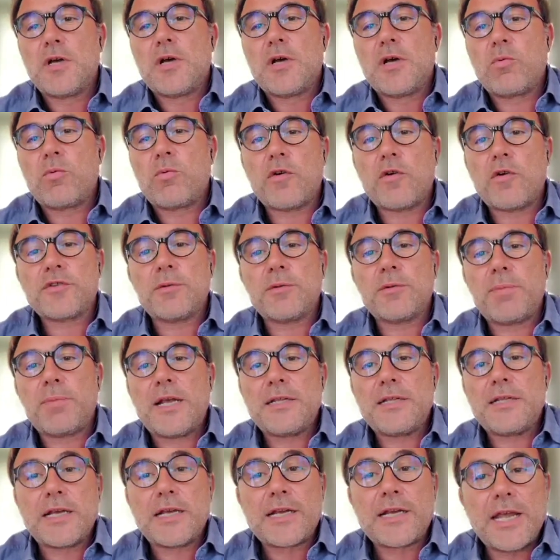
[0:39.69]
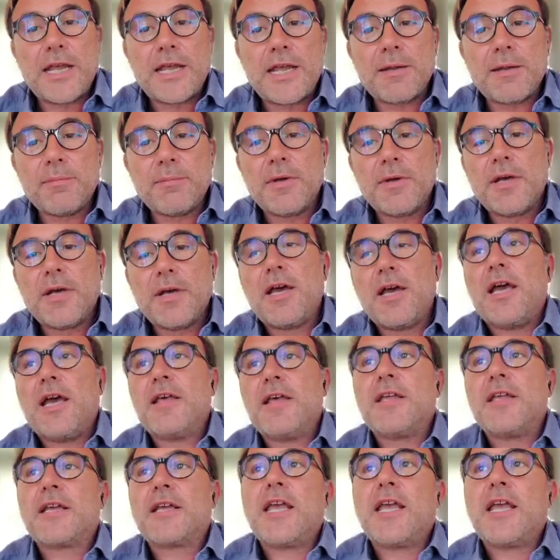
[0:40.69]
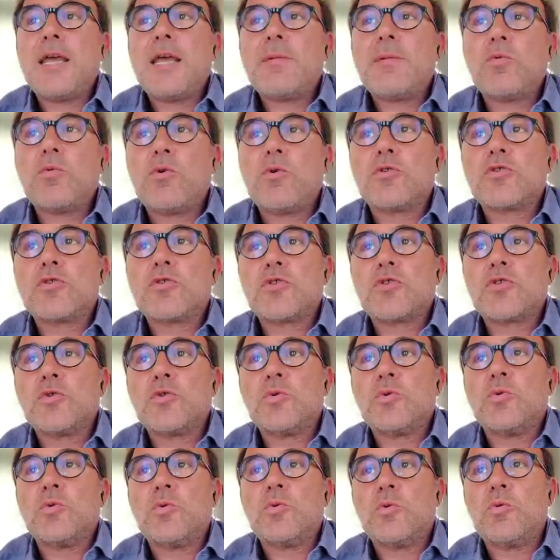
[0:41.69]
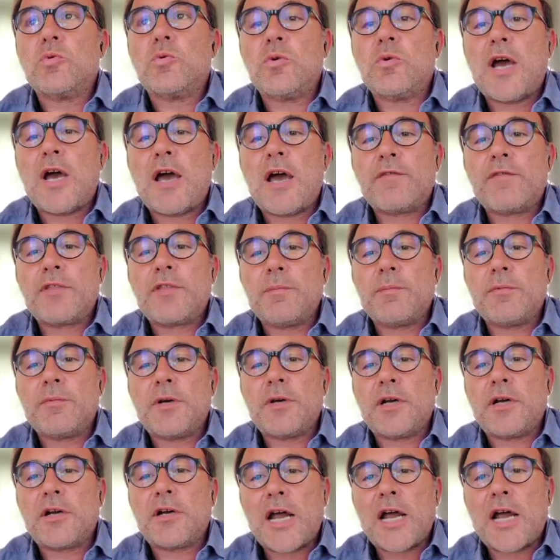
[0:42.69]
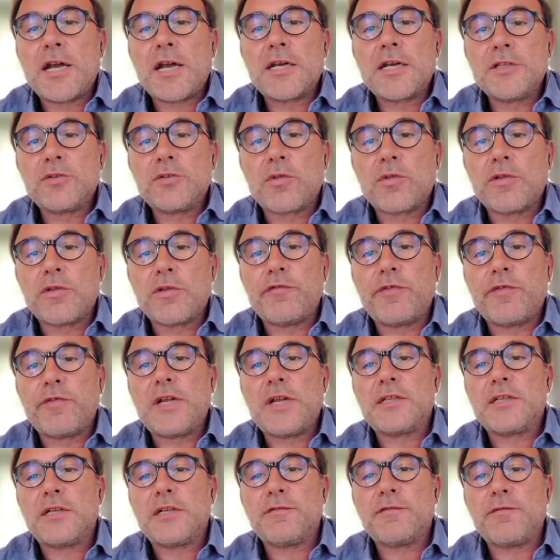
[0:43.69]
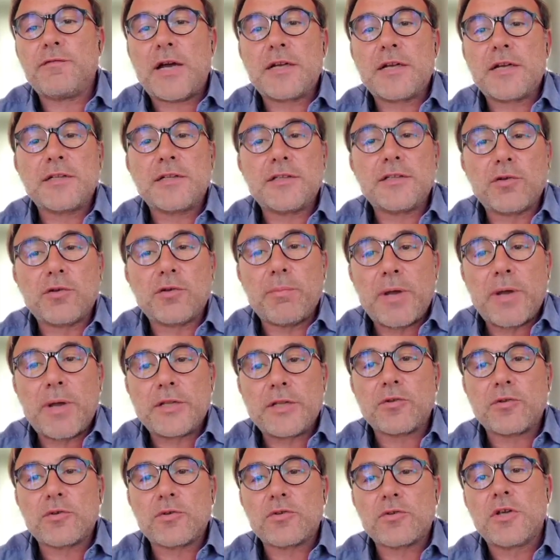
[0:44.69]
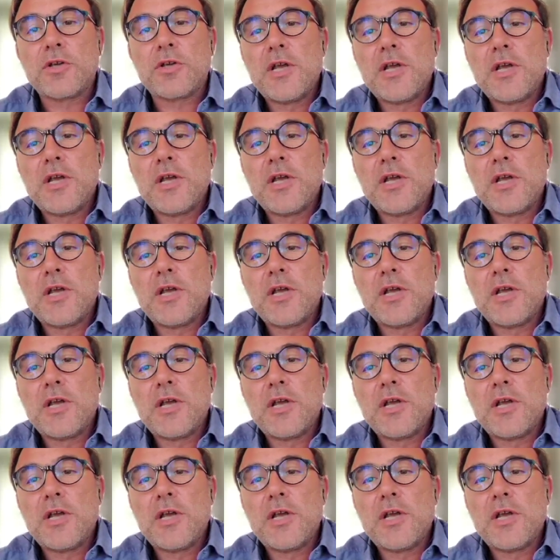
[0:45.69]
We often played a game, and the game was to have them run into the field and find the tomatoes